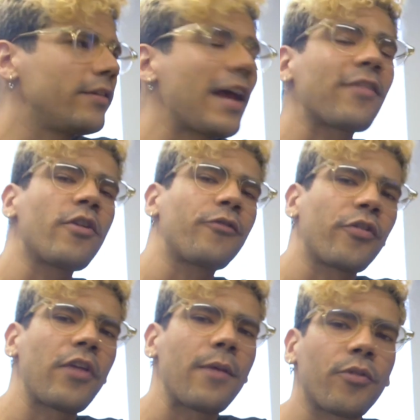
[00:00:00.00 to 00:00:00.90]
That's all
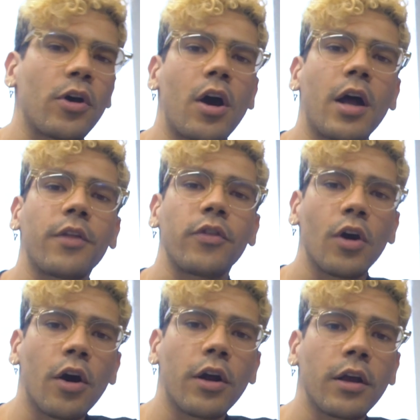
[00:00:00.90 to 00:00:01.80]
for the Samsung
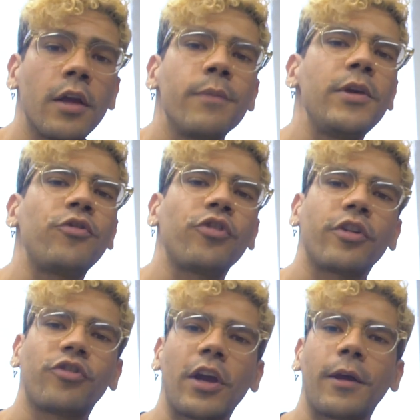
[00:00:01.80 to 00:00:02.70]
Odyssey Ark. Be
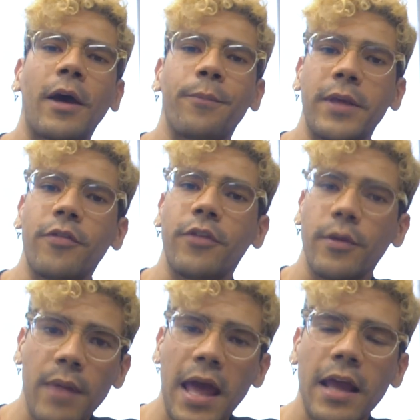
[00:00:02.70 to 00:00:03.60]
sure to check out
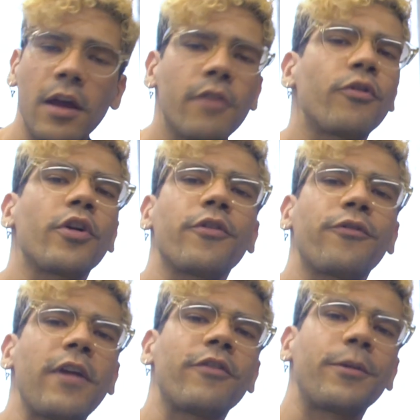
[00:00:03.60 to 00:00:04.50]
PC Mag for all your
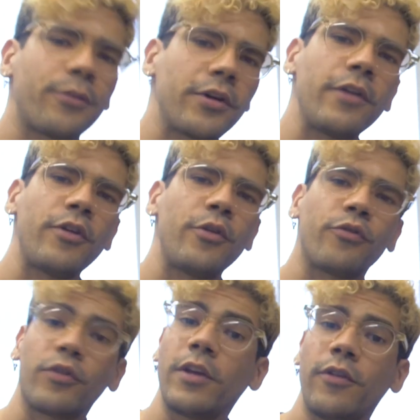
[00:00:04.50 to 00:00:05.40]
favorite
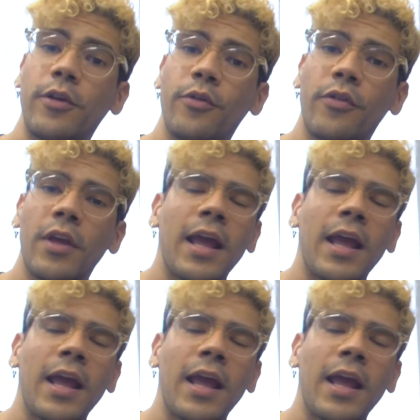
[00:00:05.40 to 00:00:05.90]
previews, reviews,